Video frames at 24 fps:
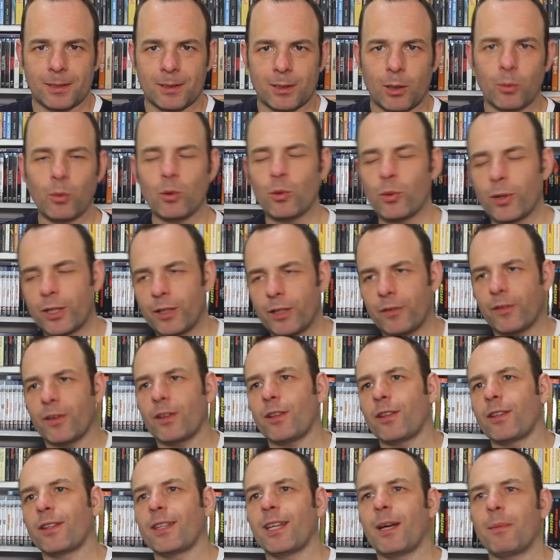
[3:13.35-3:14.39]
I won't go any
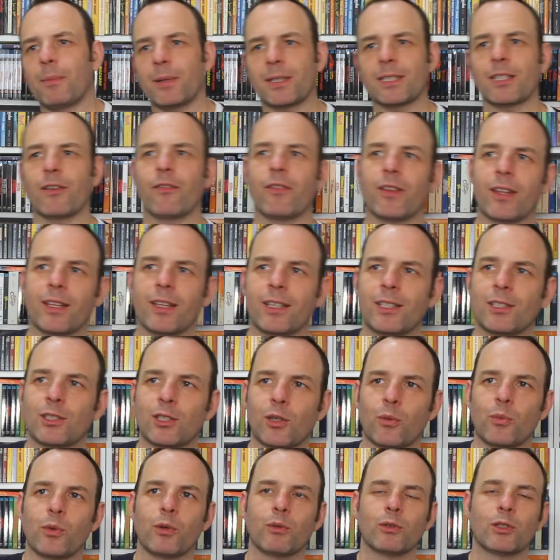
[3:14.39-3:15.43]
further than that because I think it's
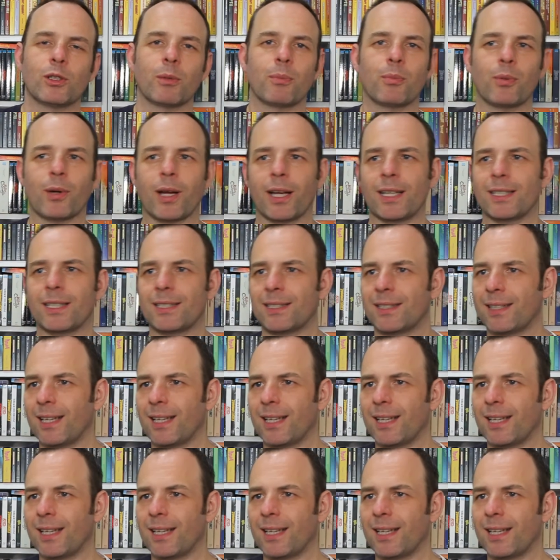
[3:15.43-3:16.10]
a real surprise.